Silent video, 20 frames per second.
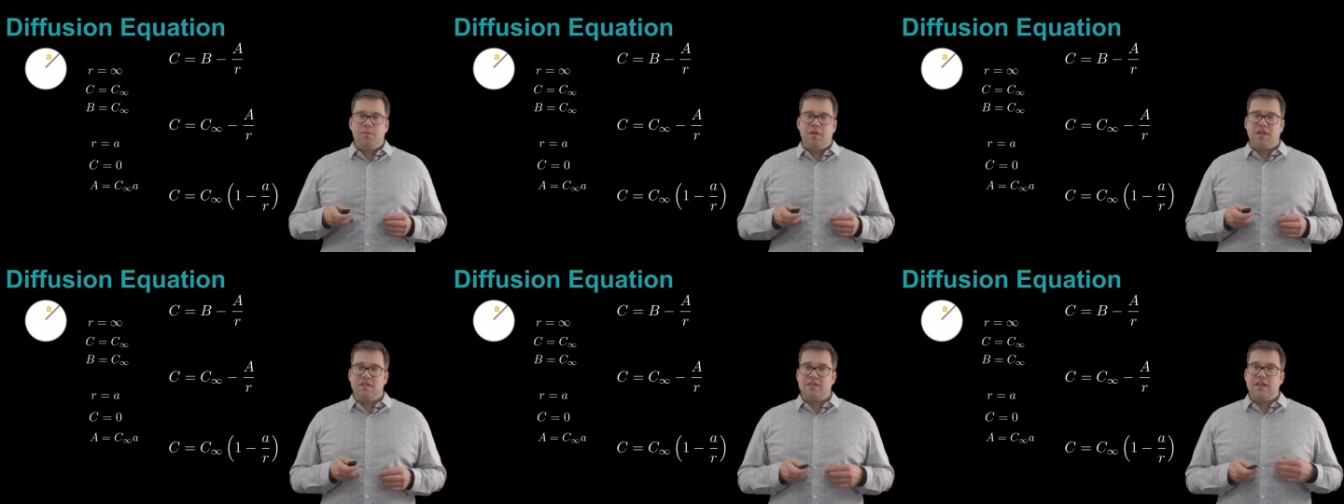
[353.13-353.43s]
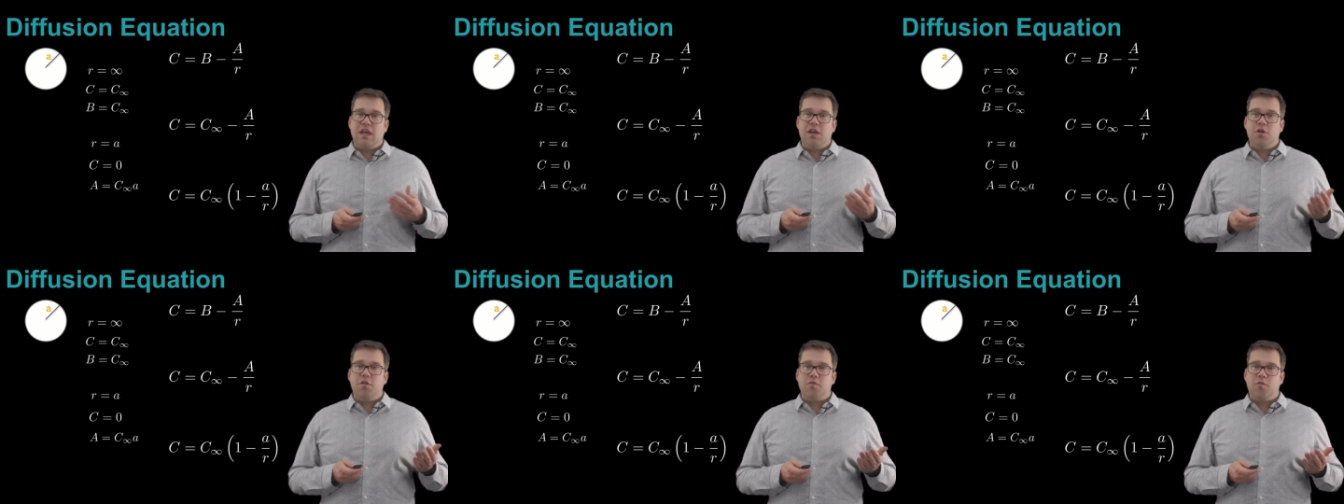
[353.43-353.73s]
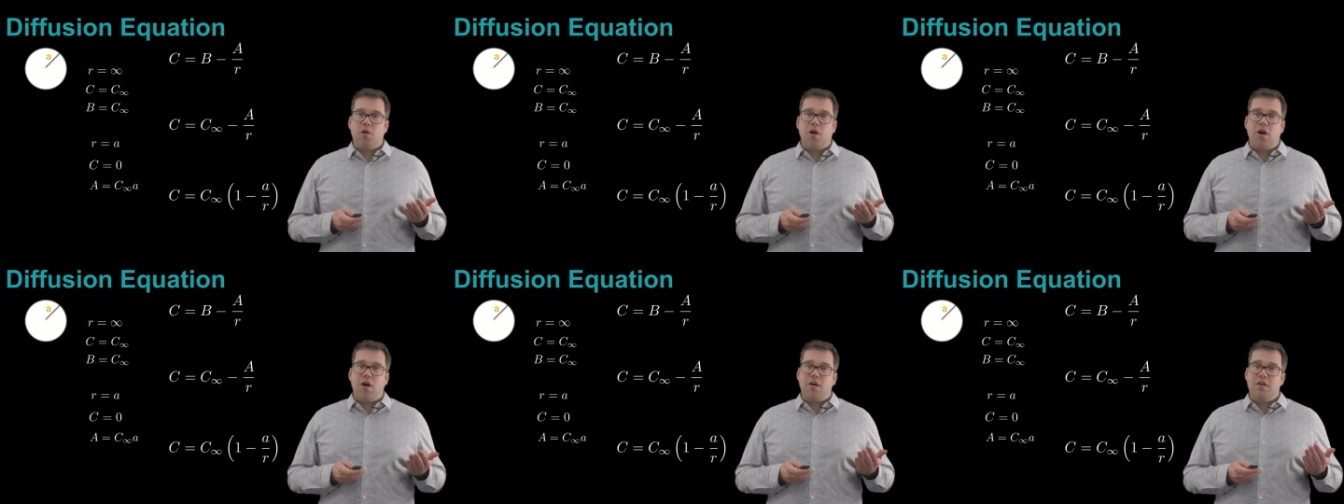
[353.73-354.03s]
because A
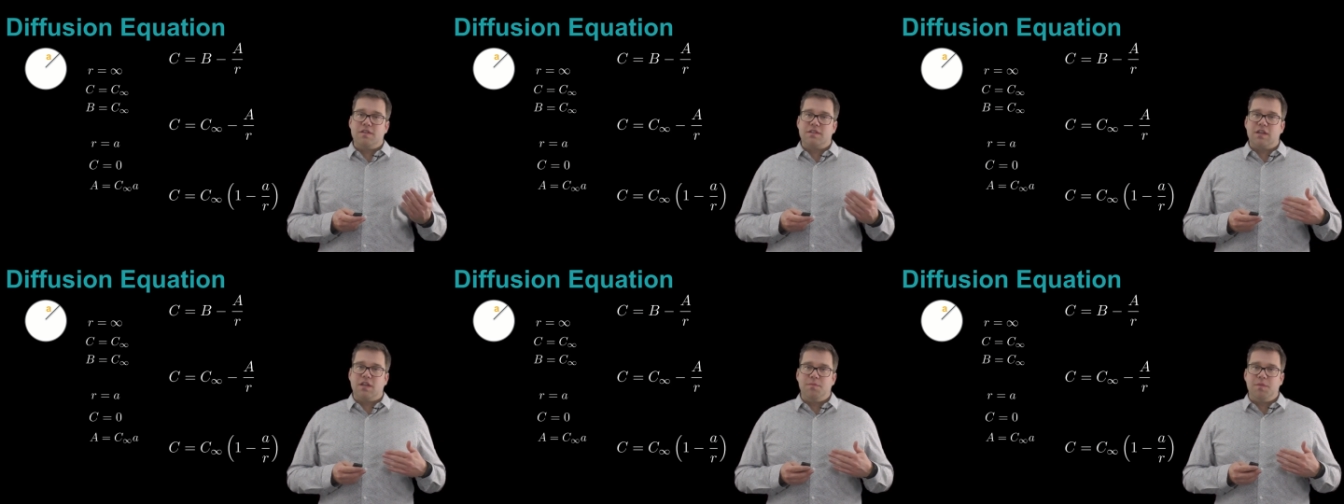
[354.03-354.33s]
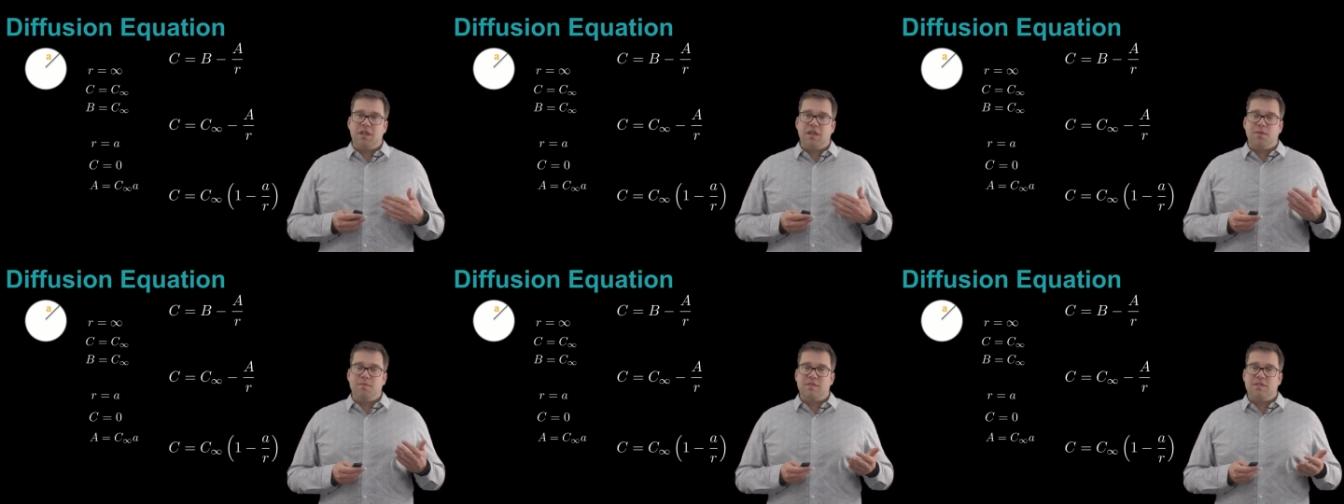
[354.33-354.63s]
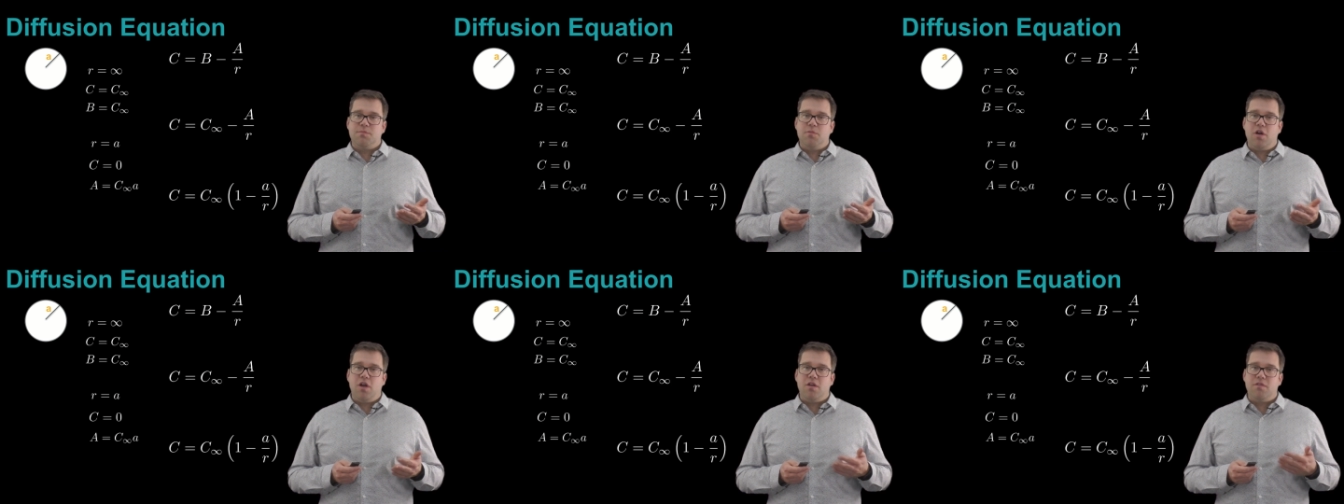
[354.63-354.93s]
over R is going to become
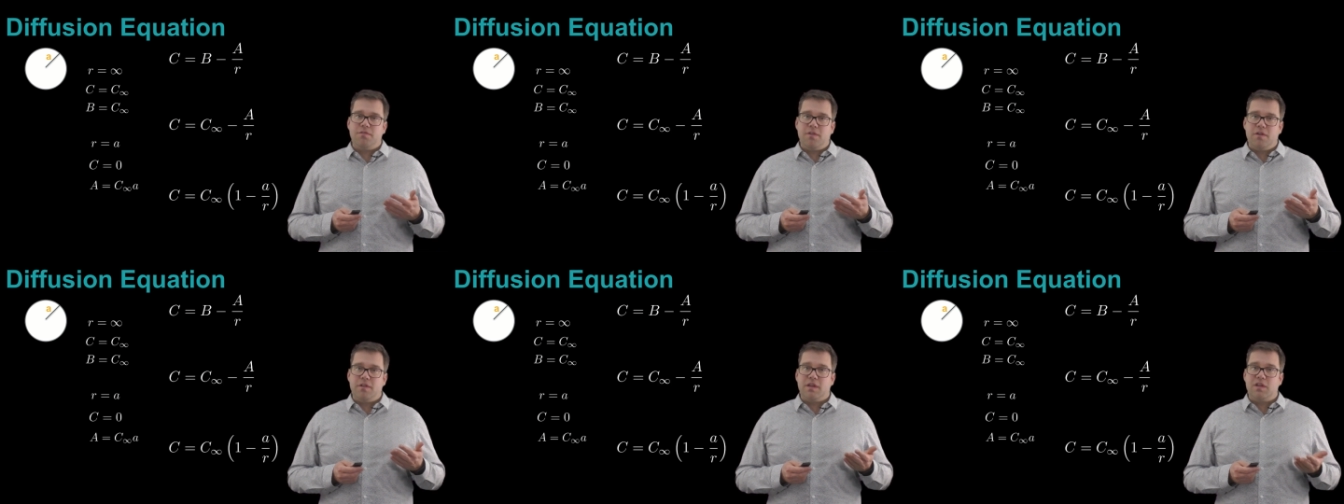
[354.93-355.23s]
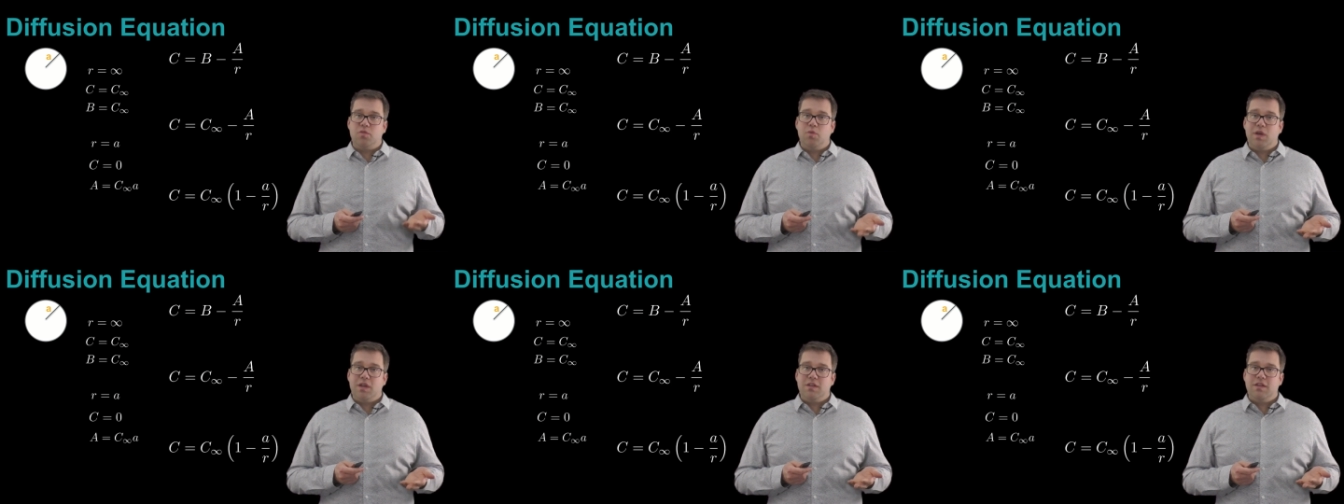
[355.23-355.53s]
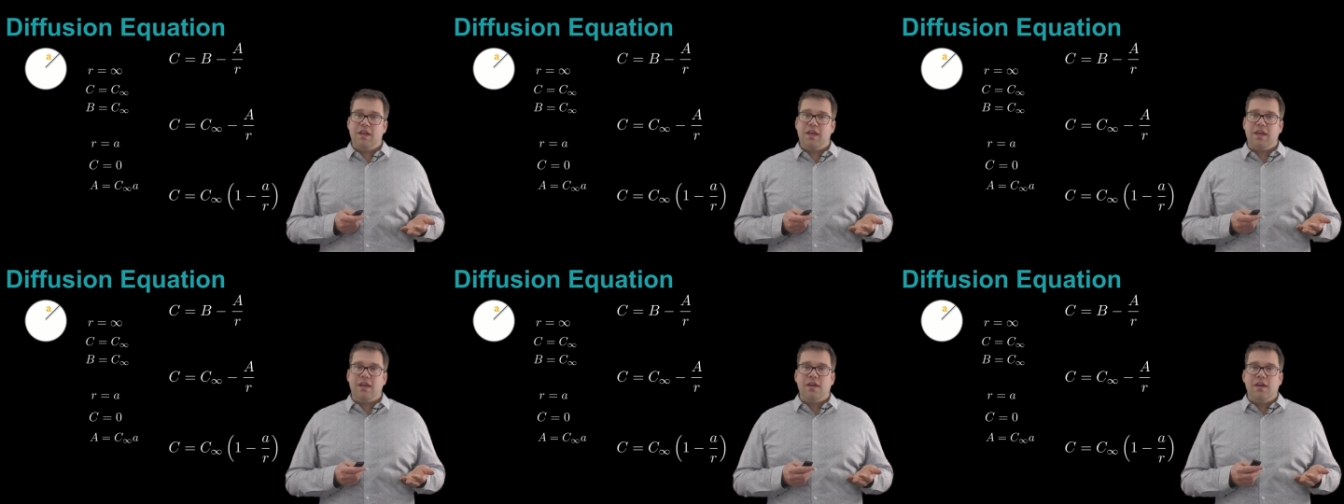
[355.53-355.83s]
small fairly
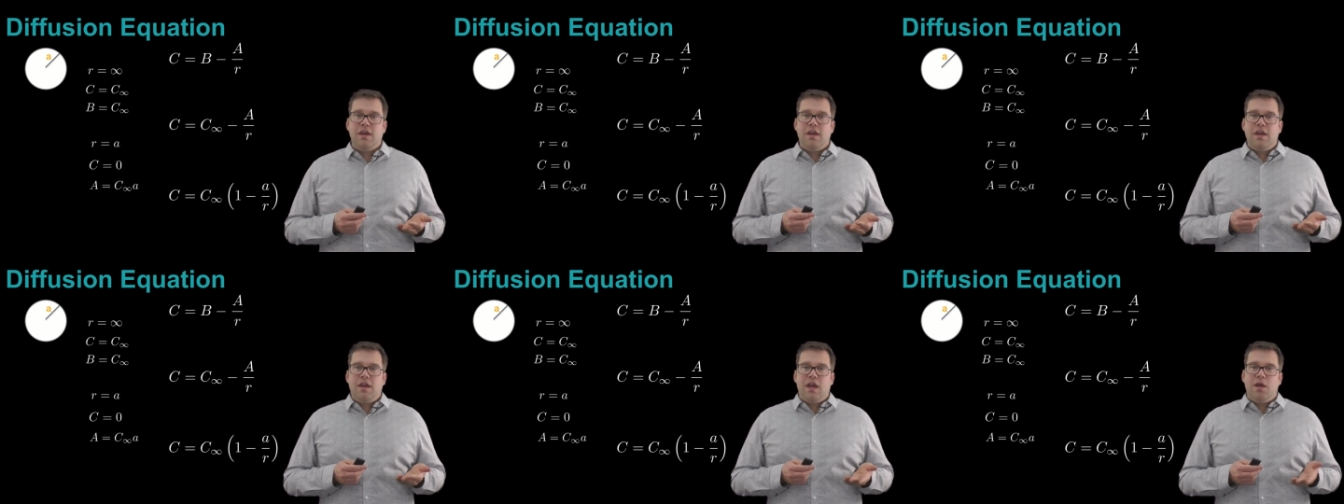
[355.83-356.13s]
quickly,